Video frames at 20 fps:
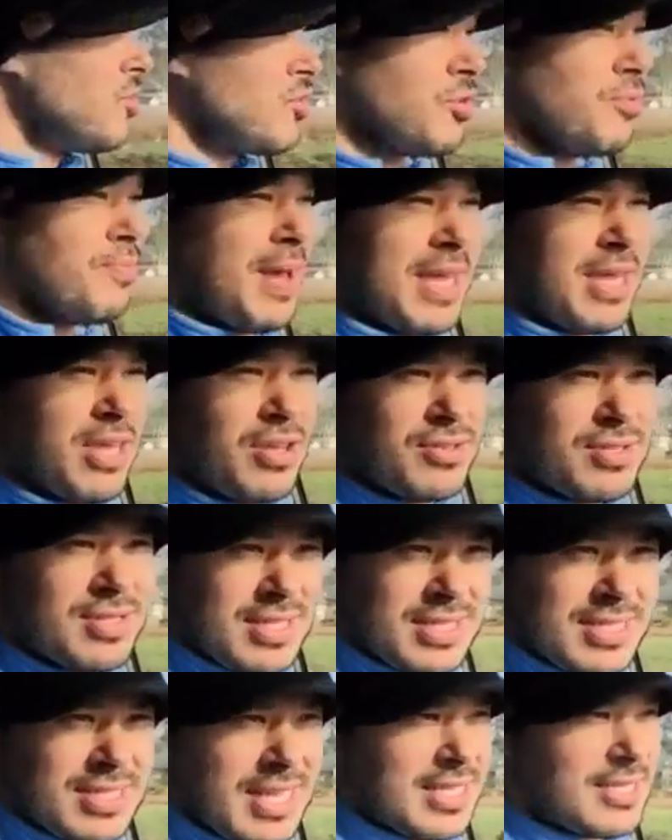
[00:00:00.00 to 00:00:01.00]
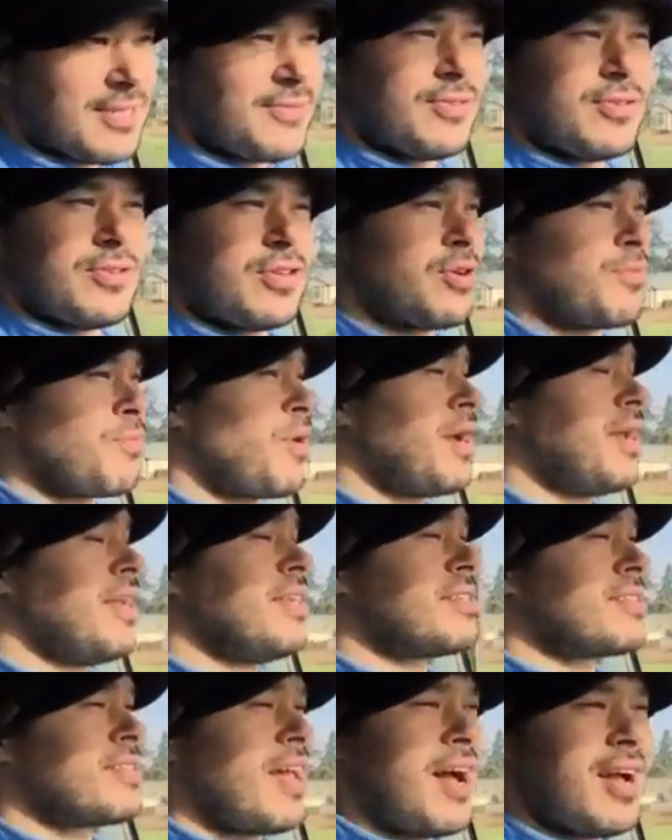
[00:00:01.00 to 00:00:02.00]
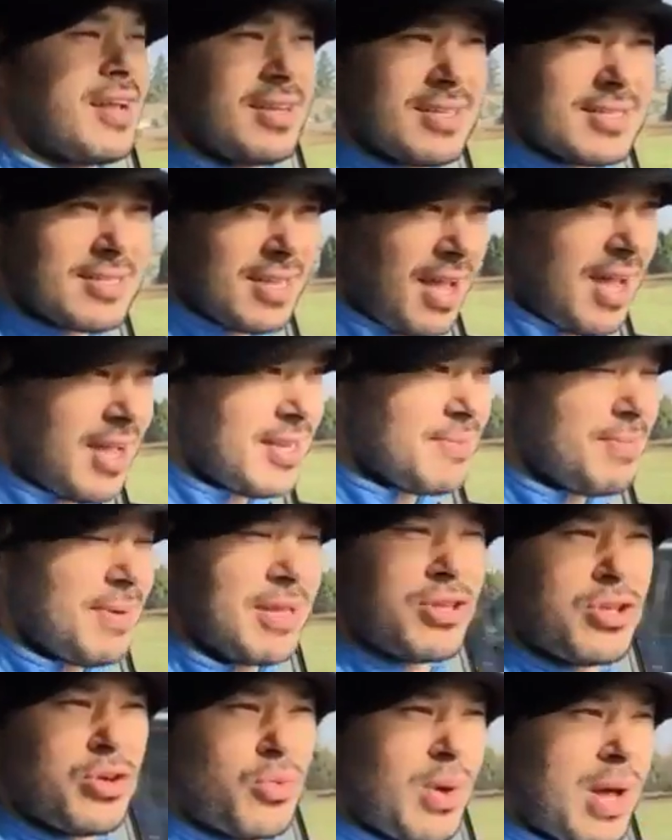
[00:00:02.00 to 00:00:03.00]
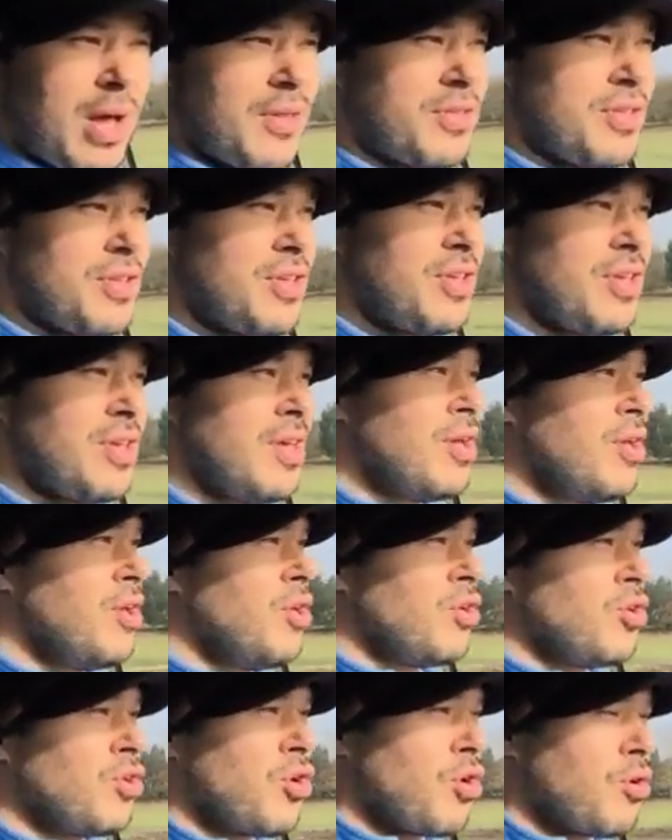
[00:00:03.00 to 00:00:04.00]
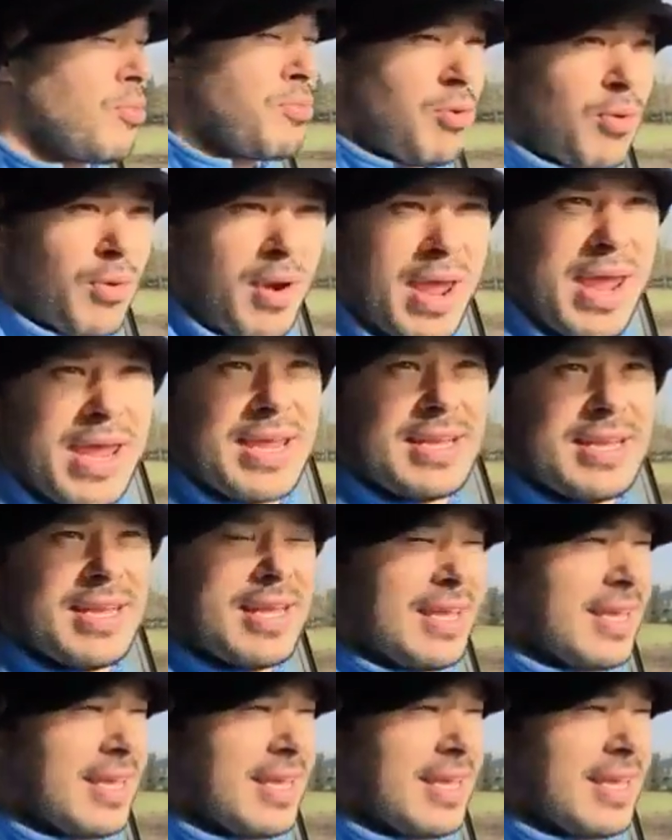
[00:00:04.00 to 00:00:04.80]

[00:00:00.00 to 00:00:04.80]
to make you successful. Your brain is not designed to make you wealthy. Your brain